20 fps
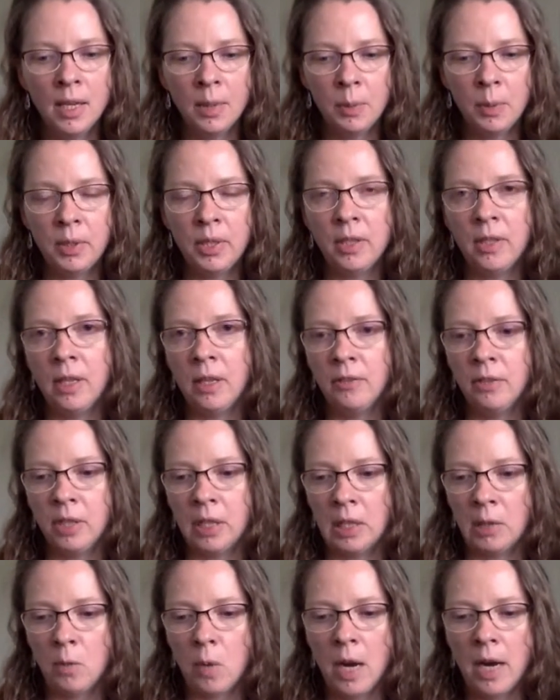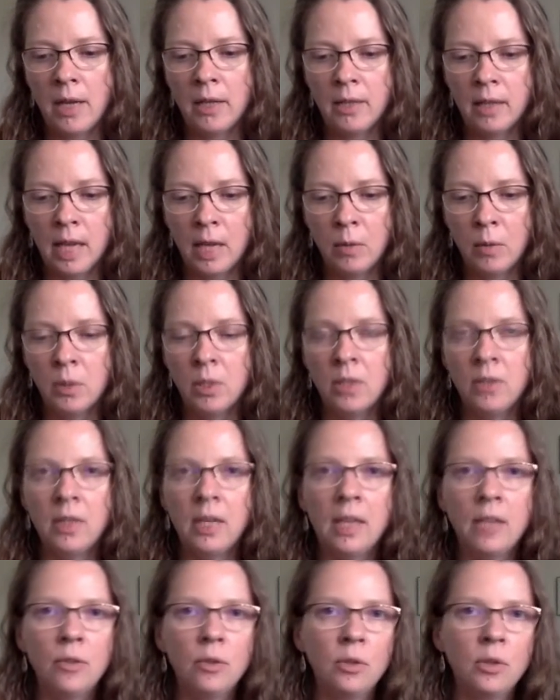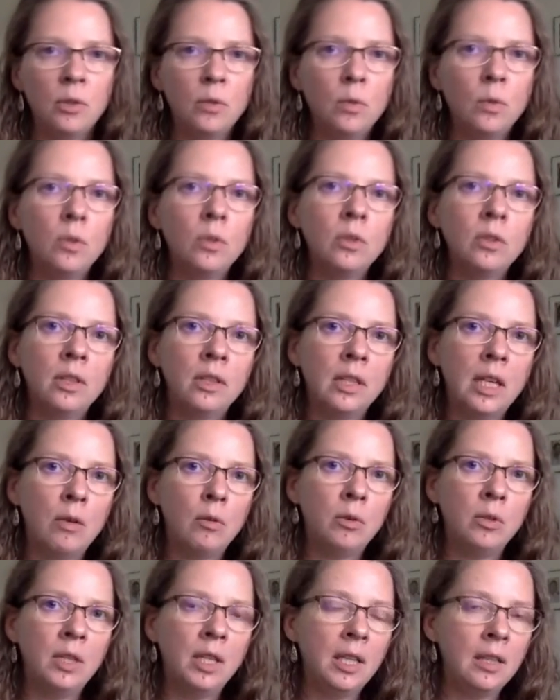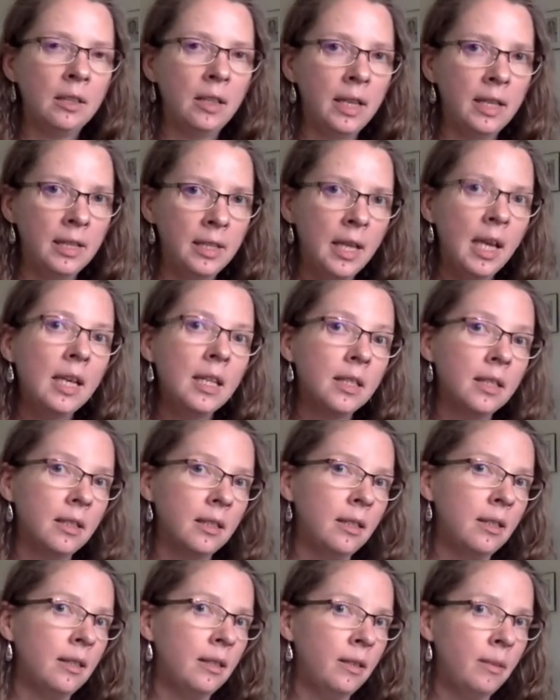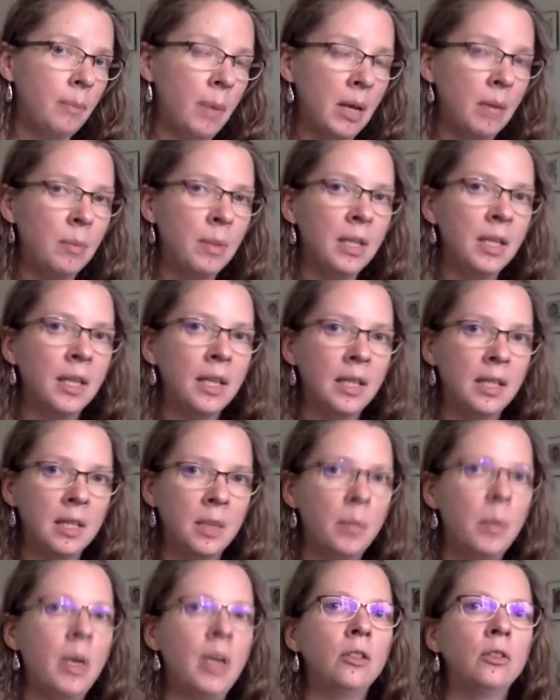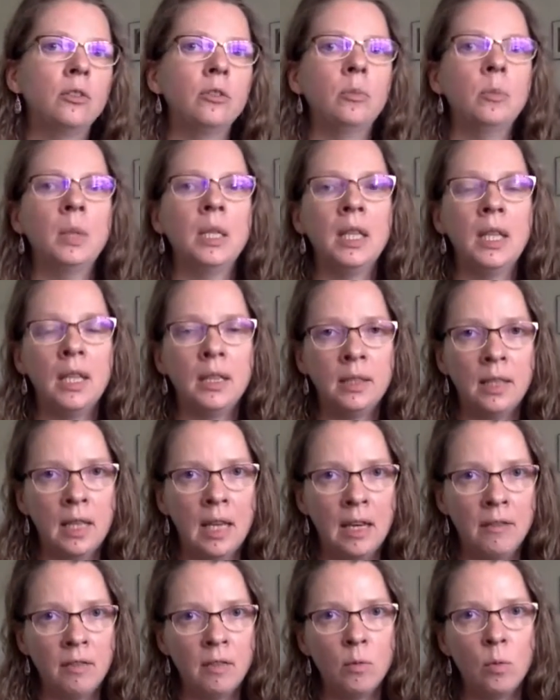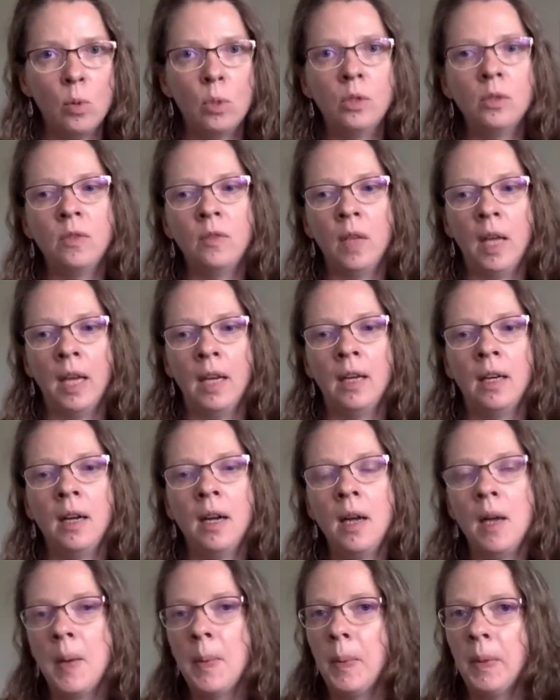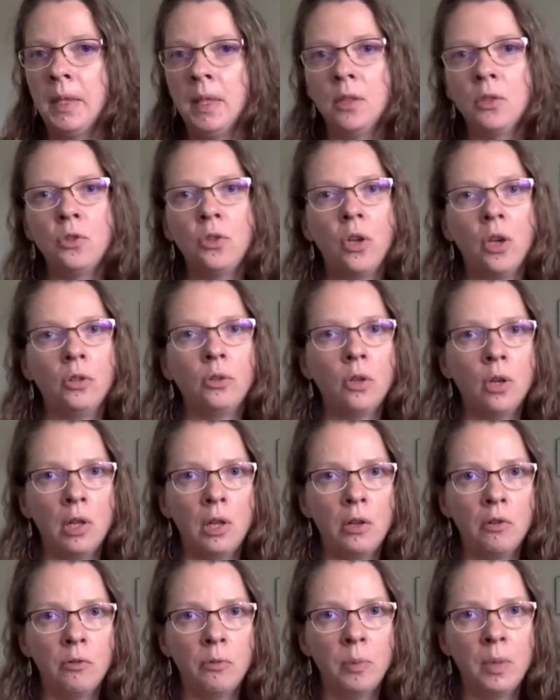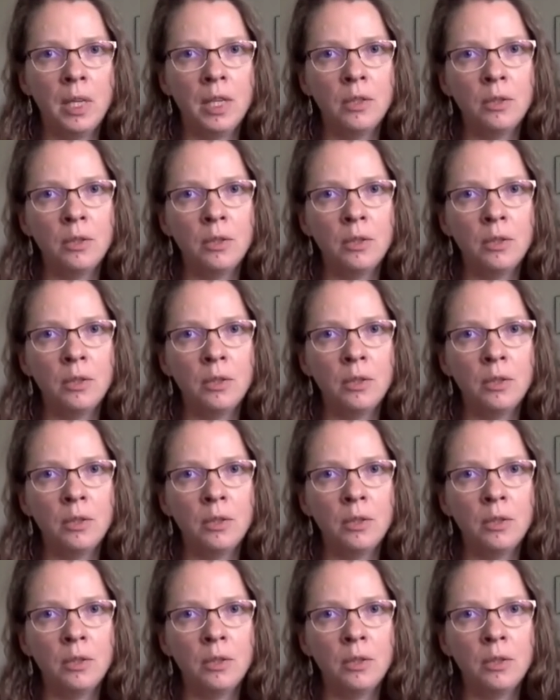But then after a while I would attend to the wound, and I would realize, yes, that my pinky is a part of me and I have a wound there, but it's not all of me.